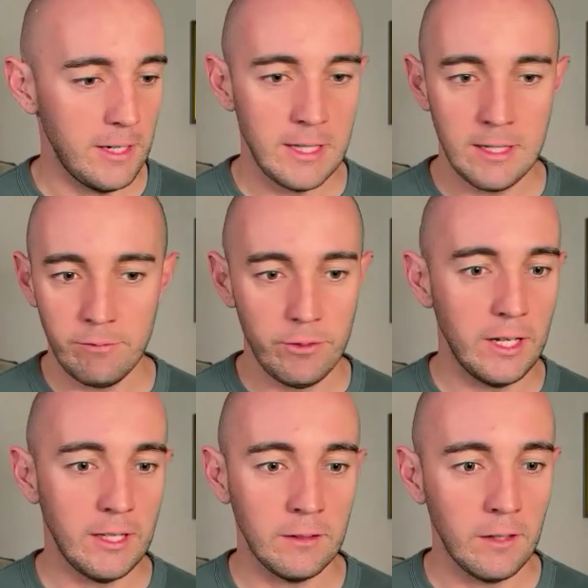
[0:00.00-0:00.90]
And then if you
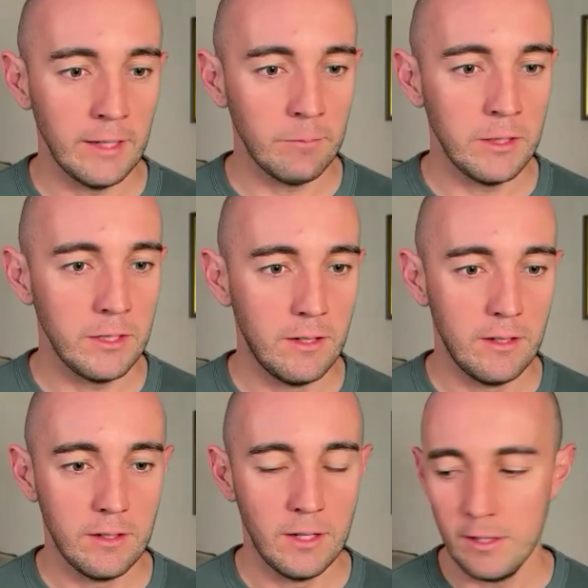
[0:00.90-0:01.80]
get enlightenment
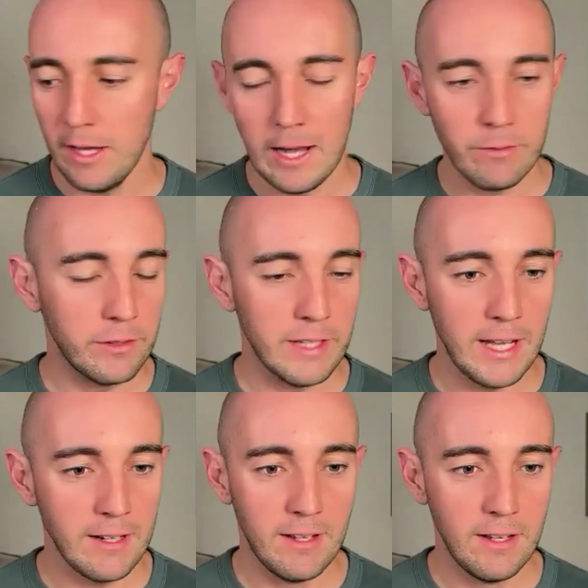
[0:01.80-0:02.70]
after
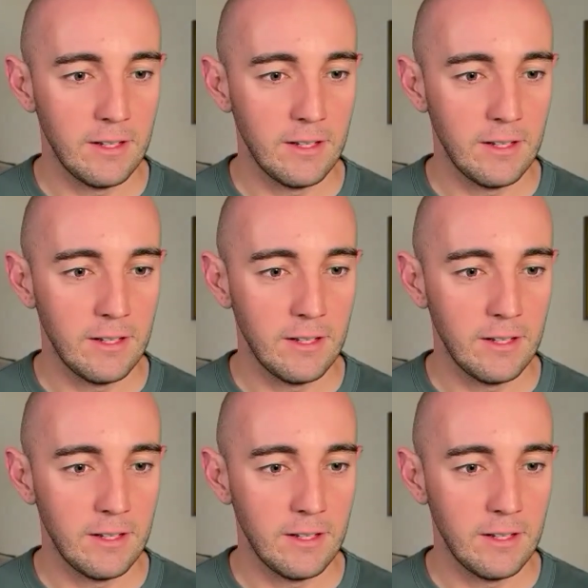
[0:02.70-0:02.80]
that,